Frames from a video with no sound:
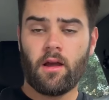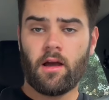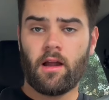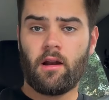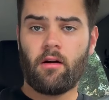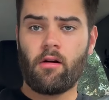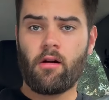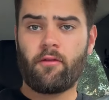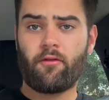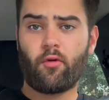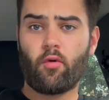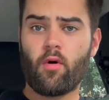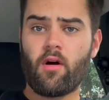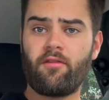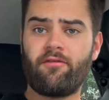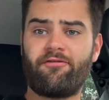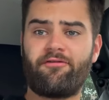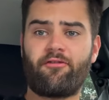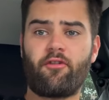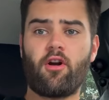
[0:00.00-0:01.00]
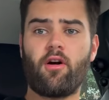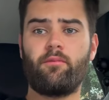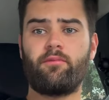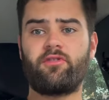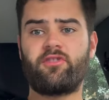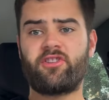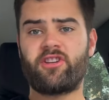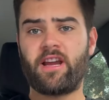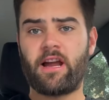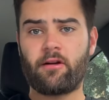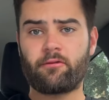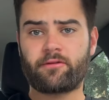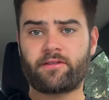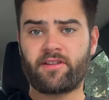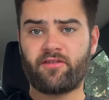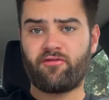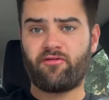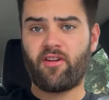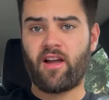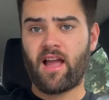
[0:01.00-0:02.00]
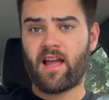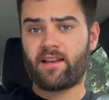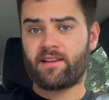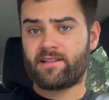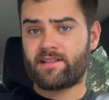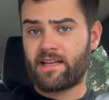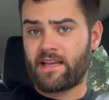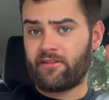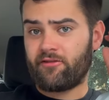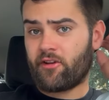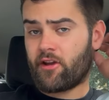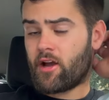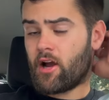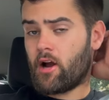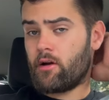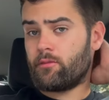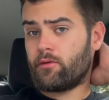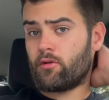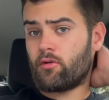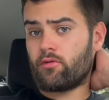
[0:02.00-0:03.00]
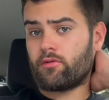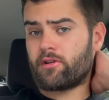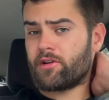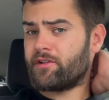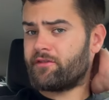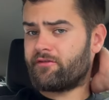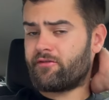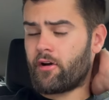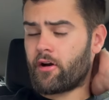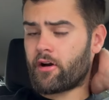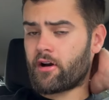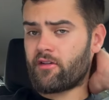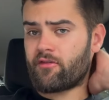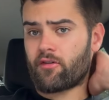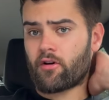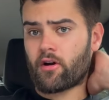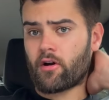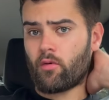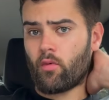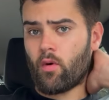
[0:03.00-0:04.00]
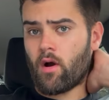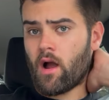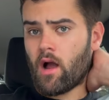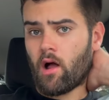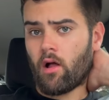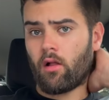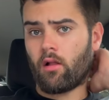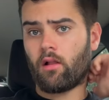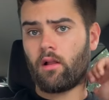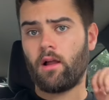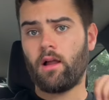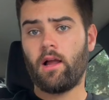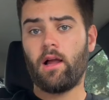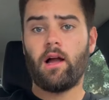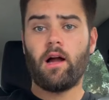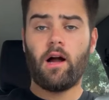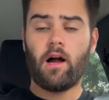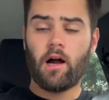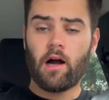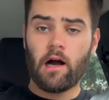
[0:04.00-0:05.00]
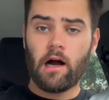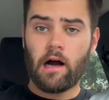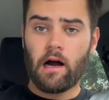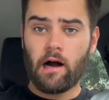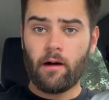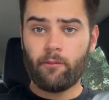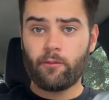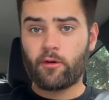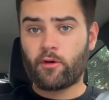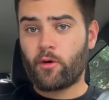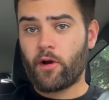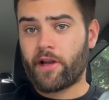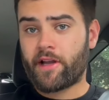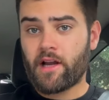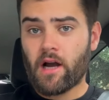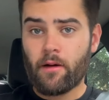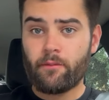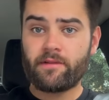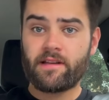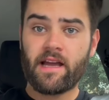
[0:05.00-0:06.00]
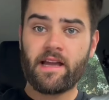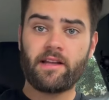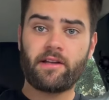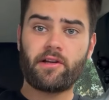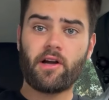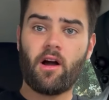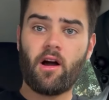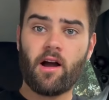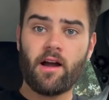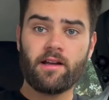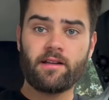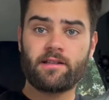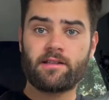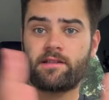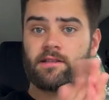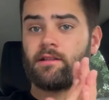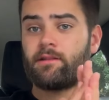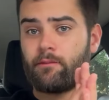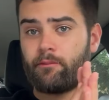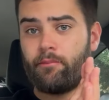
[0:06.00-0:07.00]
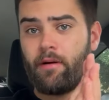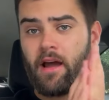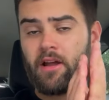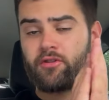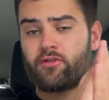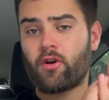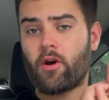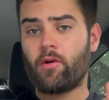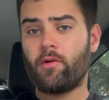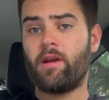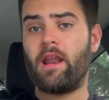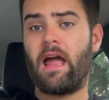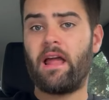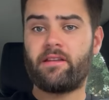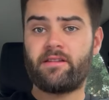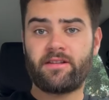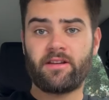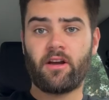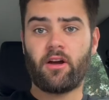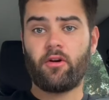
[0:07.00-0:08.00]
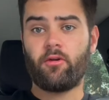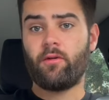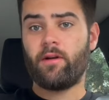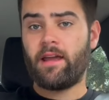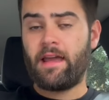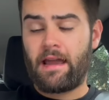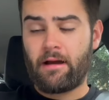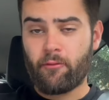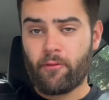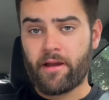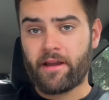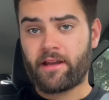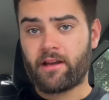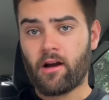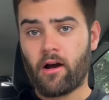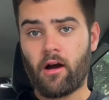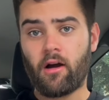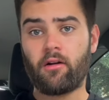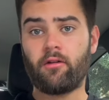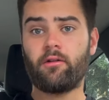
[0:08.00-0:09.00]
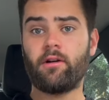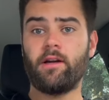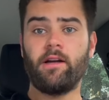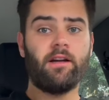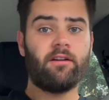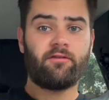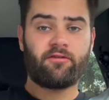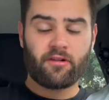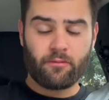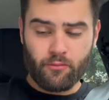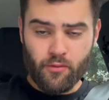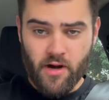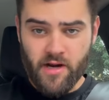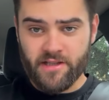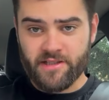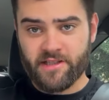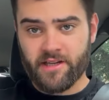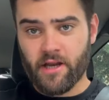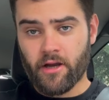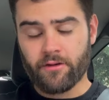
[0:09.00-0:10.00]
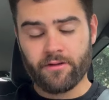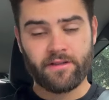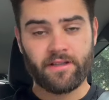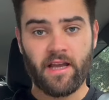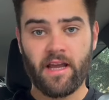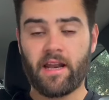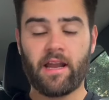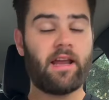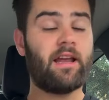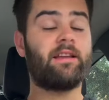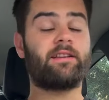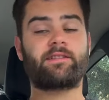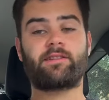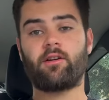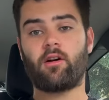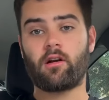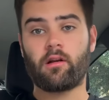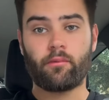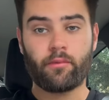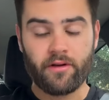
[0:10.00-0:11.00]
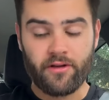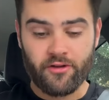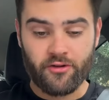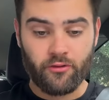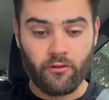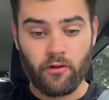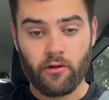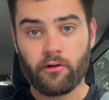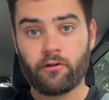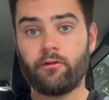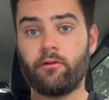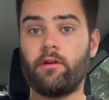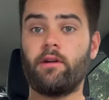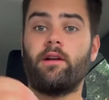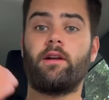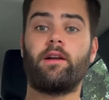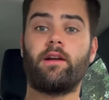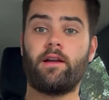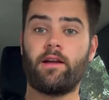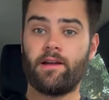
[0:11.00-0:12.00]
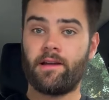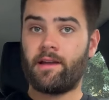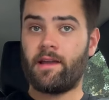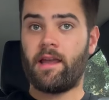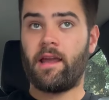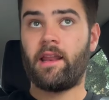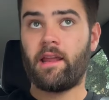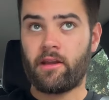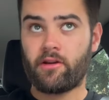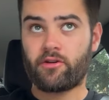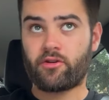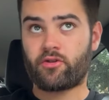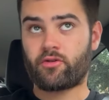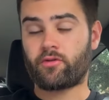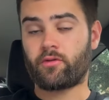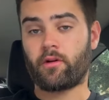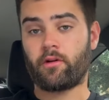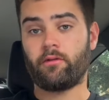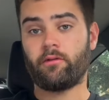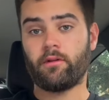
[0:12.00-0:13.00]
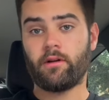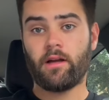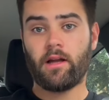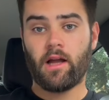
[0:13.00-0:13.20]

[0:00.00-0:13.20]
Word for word: Hello everyone from Chelsea Fan TV. I hope you're all doing very, very well. Um, quick update guys. Pedro Neto, here we go. Fabrizio said it. It's got to be true. It is true.